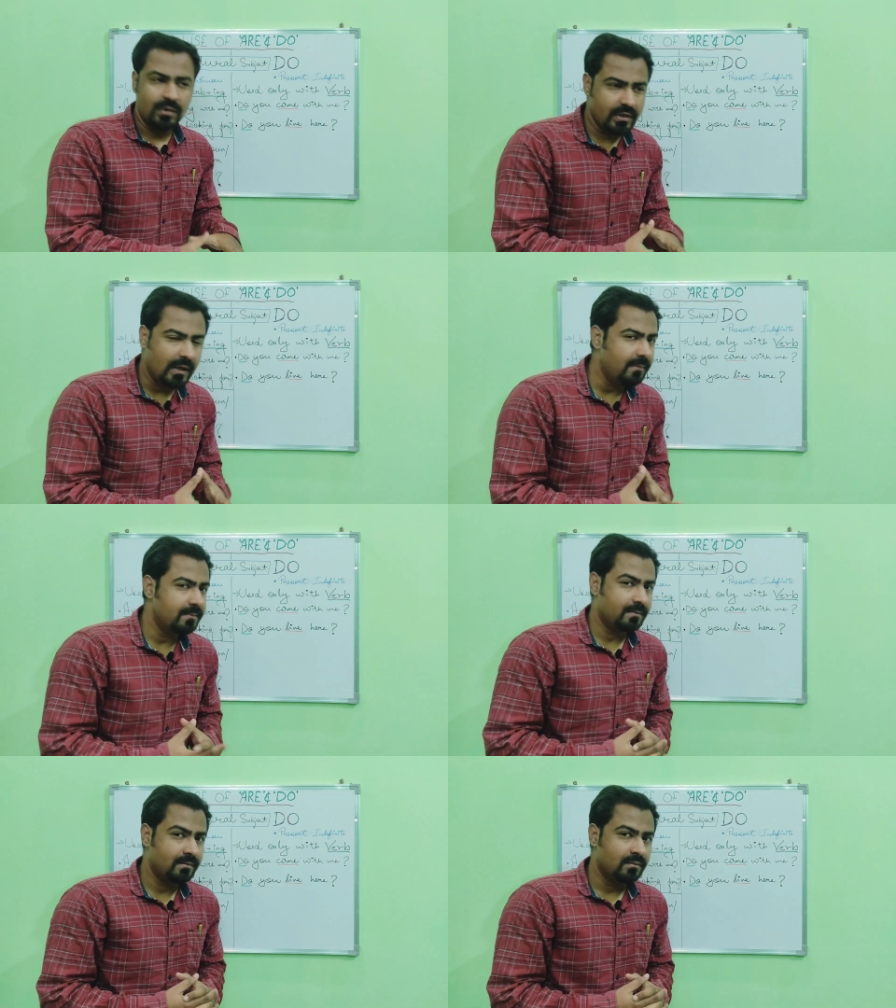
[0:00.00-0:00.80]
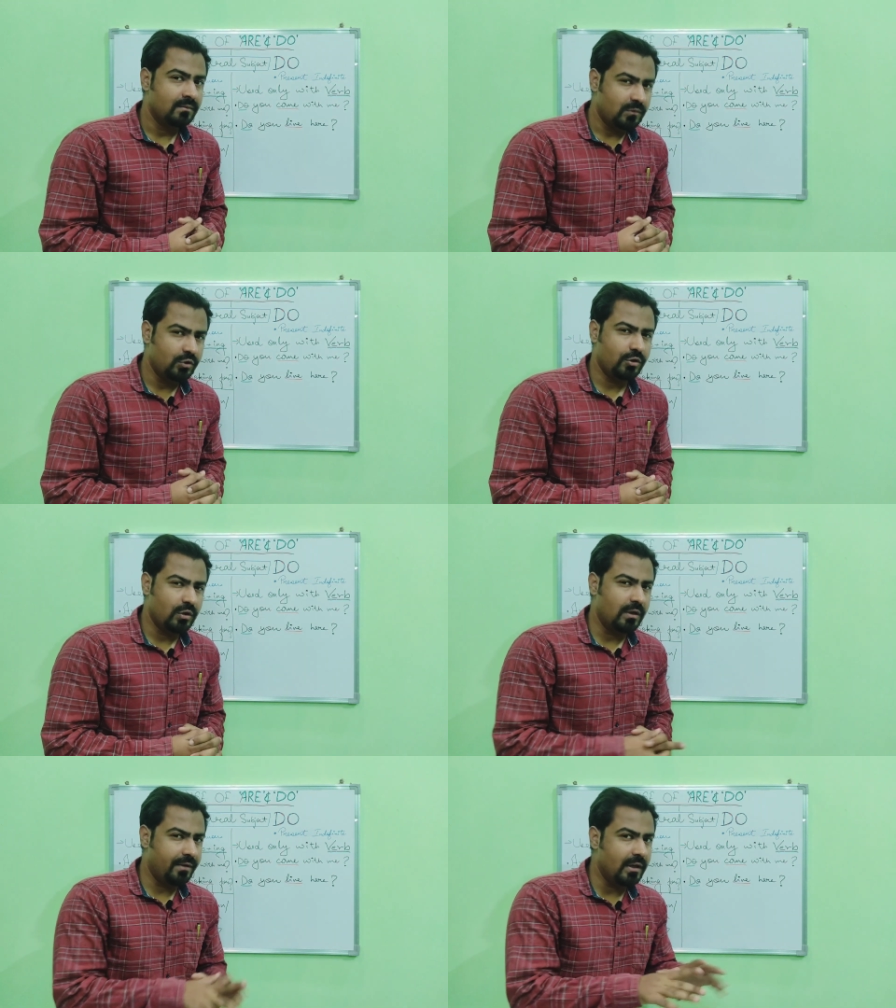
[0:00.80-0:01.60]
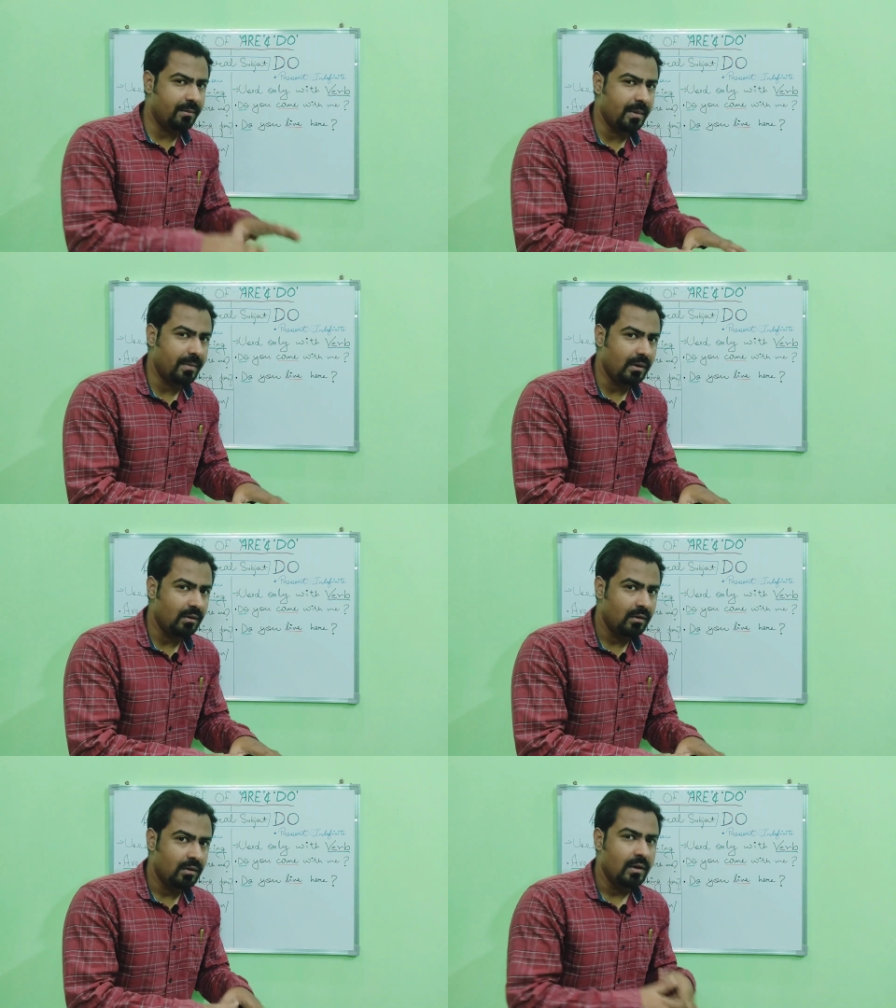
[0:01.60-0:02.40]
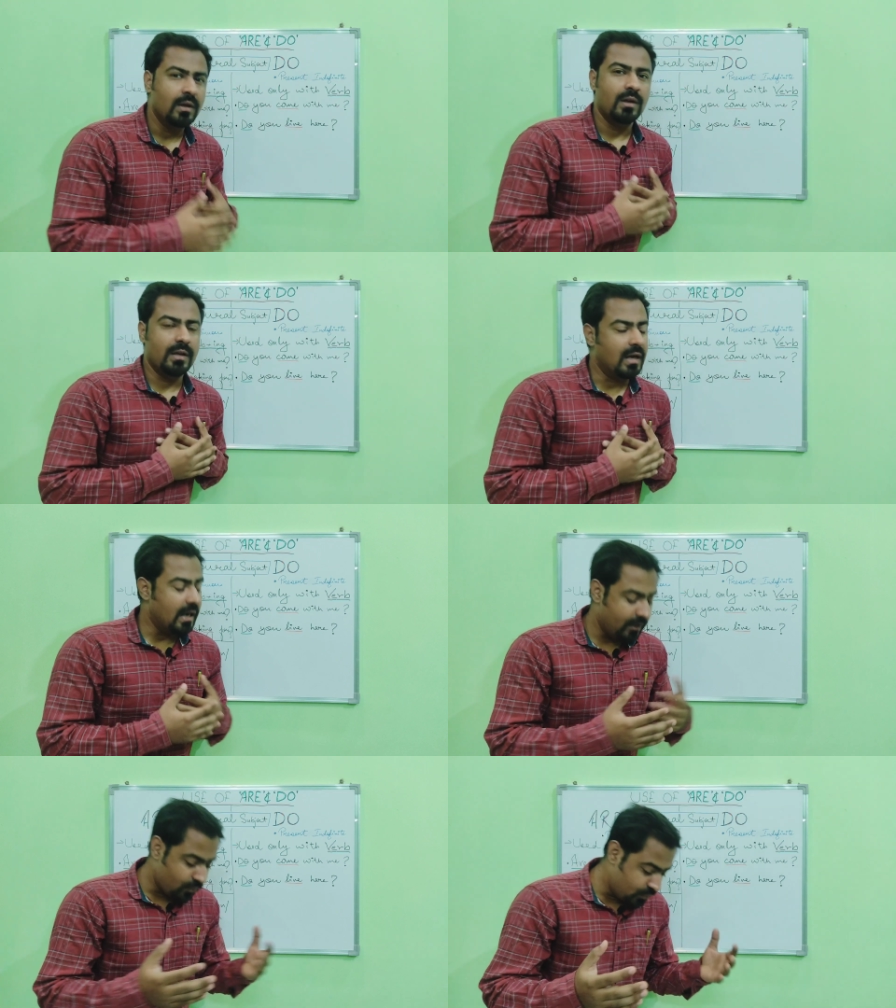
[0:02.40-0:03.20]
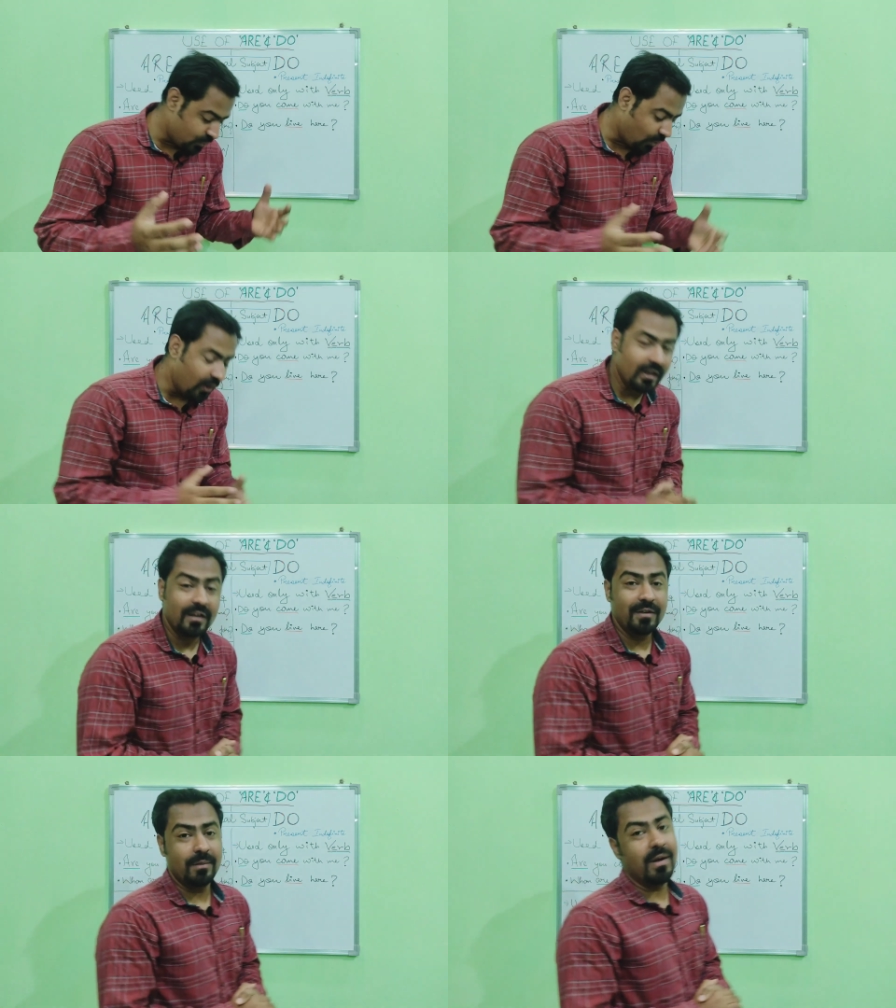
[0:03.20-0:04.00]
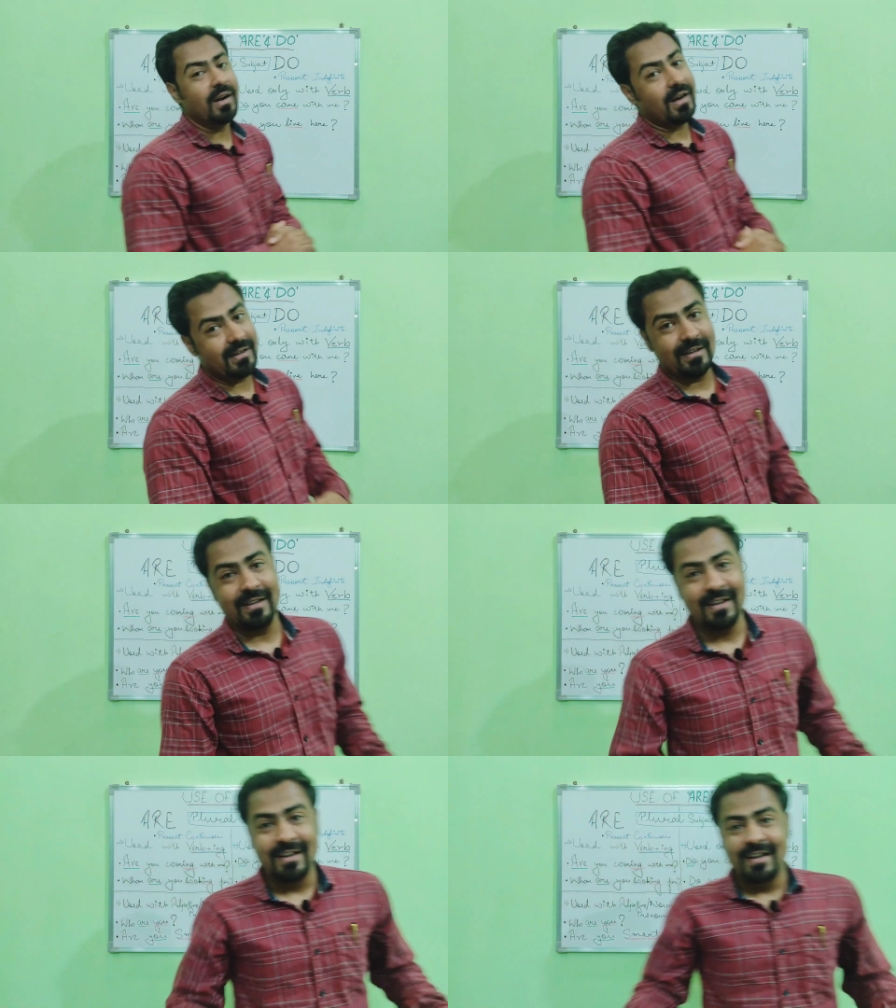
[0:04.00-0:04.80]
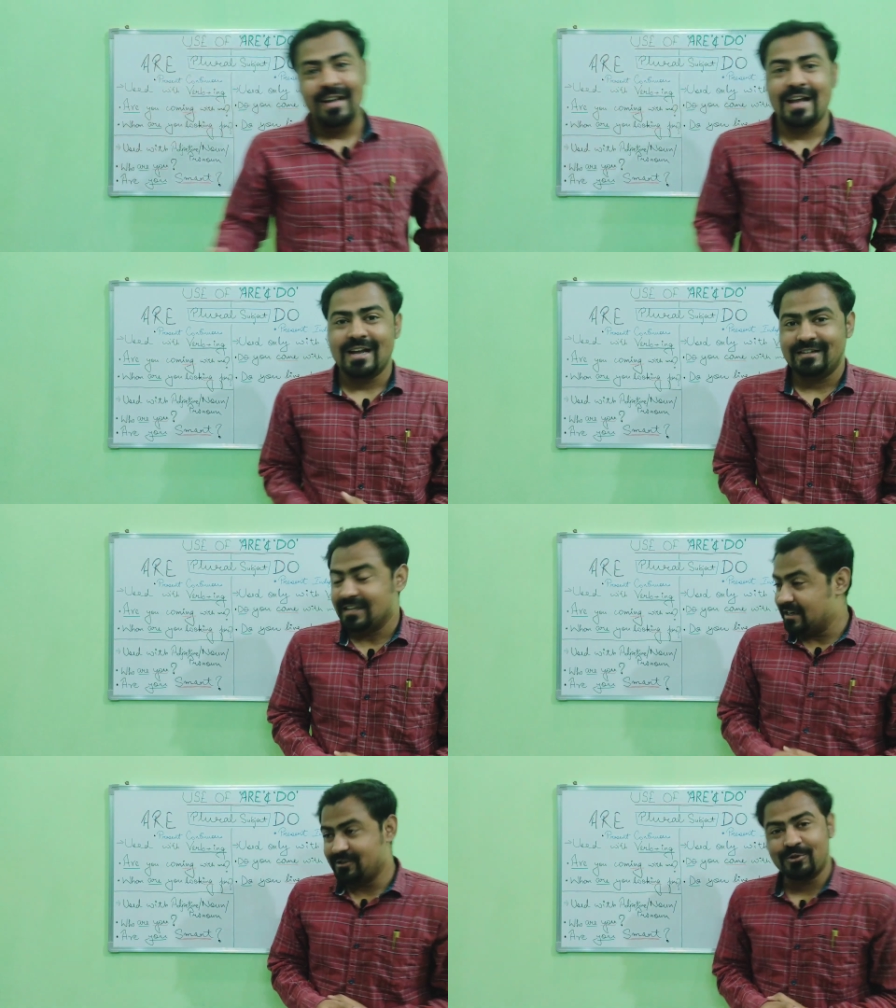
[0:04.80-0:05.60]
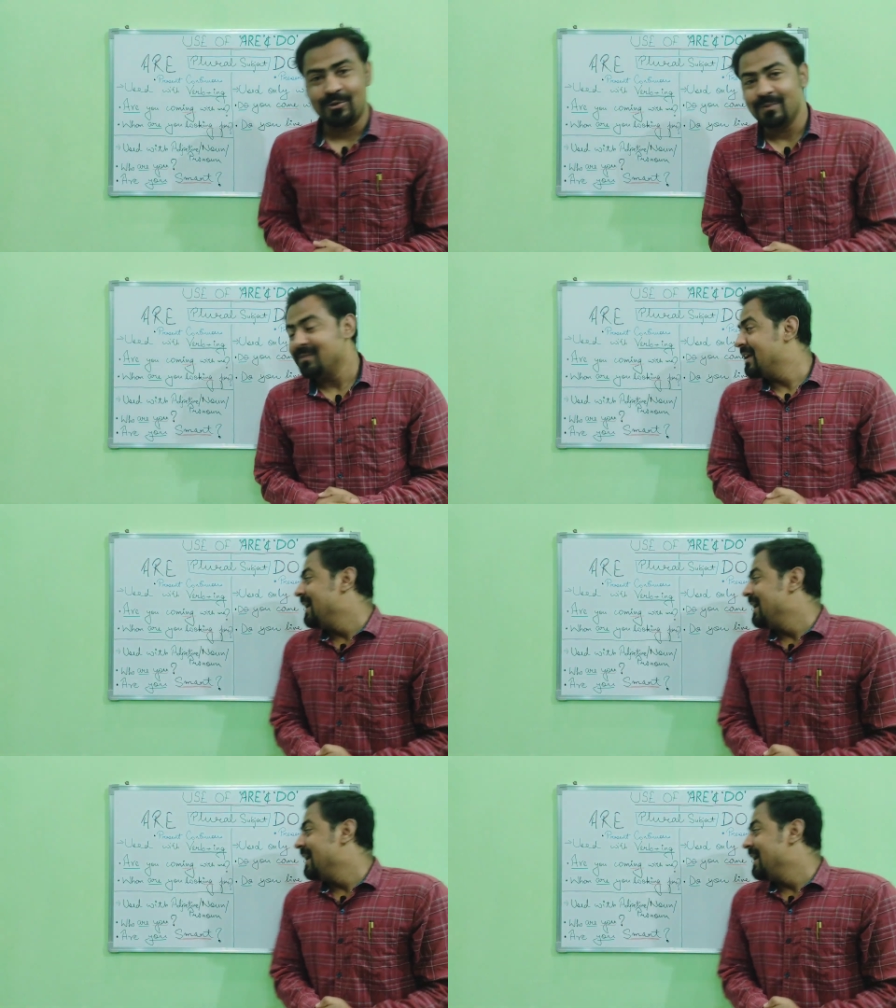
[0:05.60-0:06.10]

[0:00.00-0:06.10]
Yeah, do you live here, people? Yeah, I know you all live in my heart, and that's true.